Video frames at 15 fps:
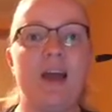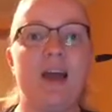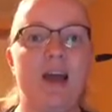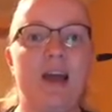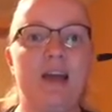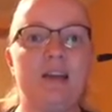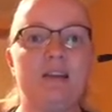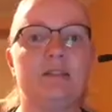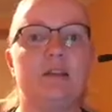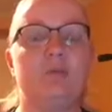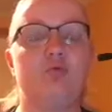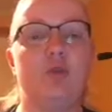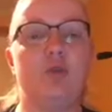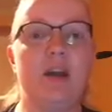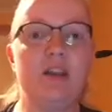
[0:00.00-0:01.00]
and
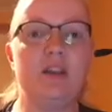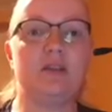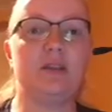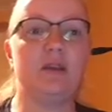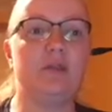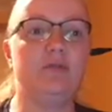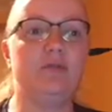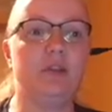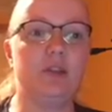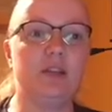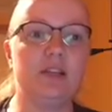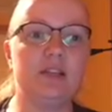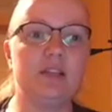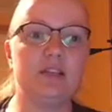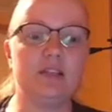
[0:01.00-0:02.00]
write yourself a
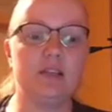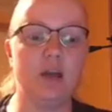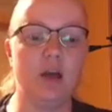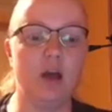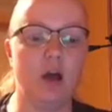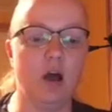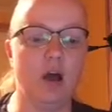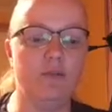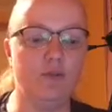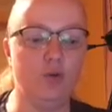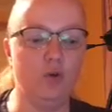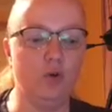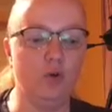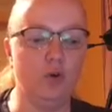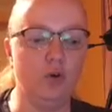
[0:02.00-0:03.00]
list of
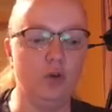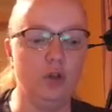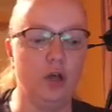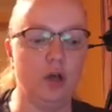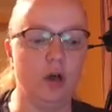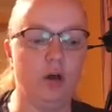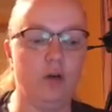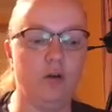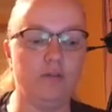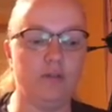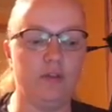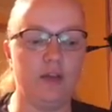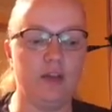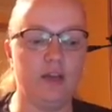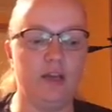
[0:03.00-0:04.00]
all
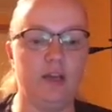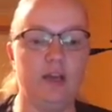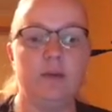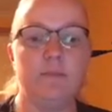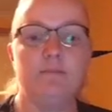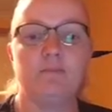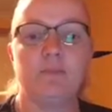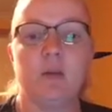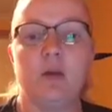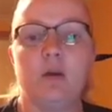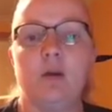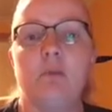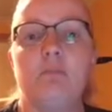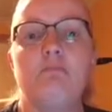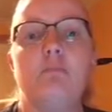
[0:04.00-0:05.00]
of the
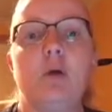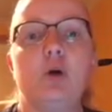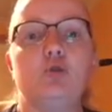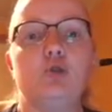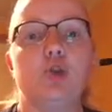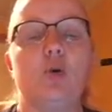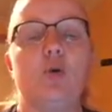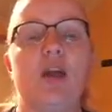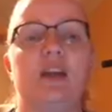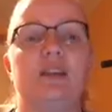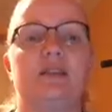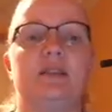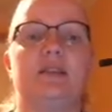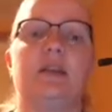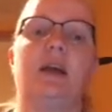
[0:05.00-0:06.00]
mojo
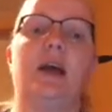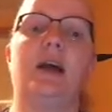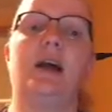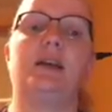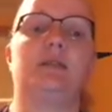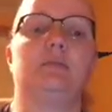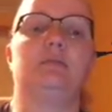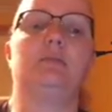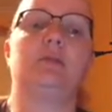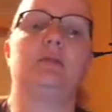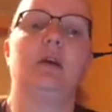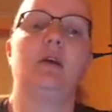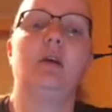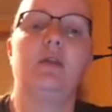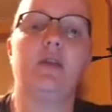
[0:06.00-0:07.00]
exiting
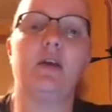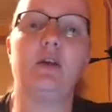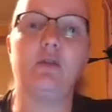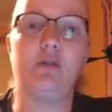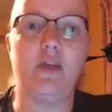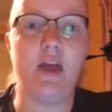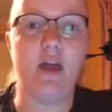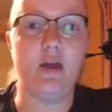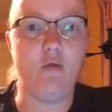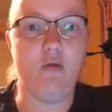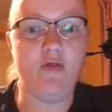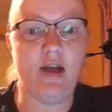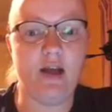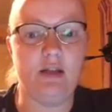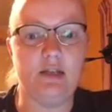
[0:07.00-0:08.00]
items that are there
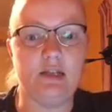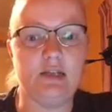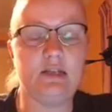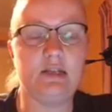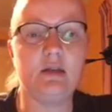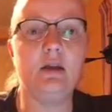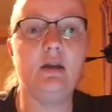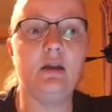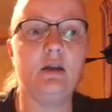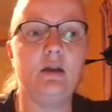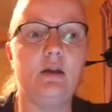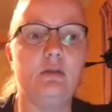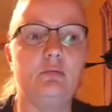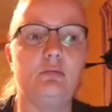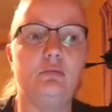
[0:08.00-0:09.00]
on that list,
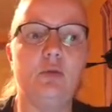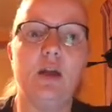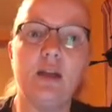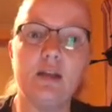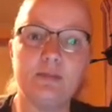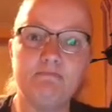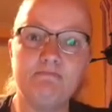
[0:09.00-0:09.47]
right?